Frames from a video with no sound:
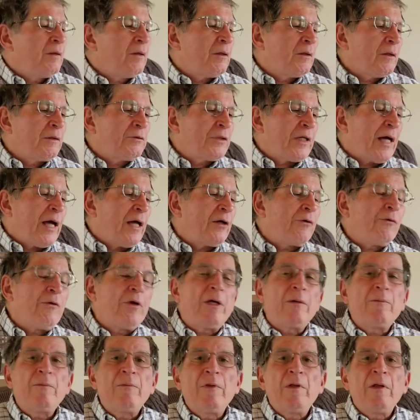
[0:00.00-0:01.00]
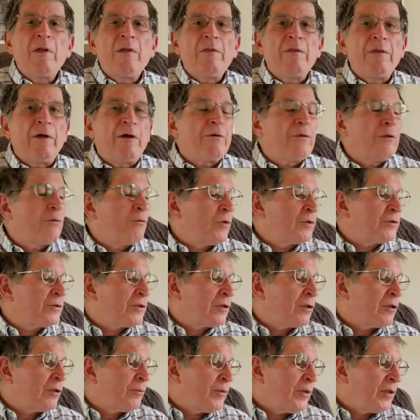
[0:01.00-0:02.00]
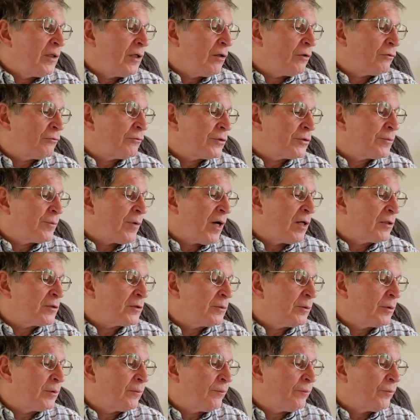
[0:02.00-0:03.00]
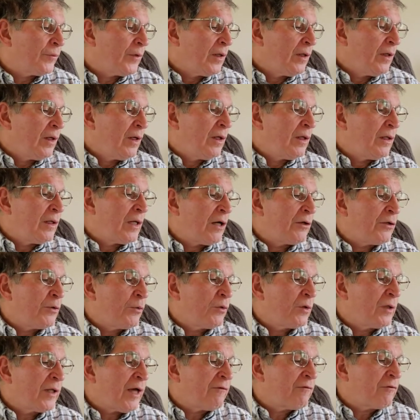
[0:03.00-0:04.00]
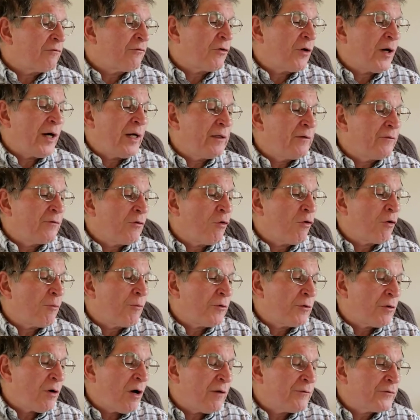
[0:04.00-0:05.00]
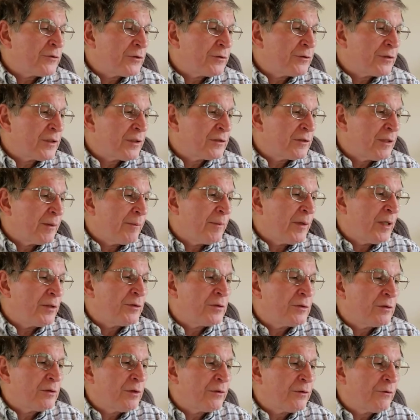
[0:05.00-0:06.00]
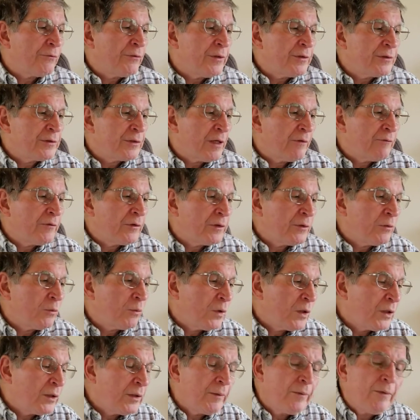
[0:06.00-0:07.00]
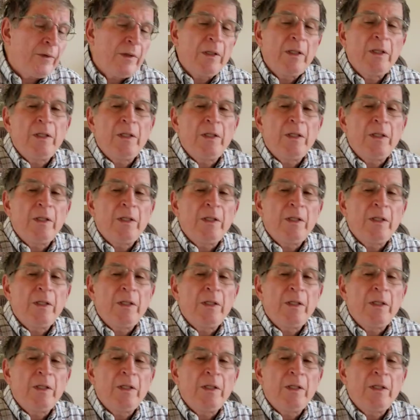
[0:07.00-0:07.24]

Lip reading: diagram, they're the ones that are going to be held responsible. Now, you will have a variety of corporate officers, as they mentioned on 371.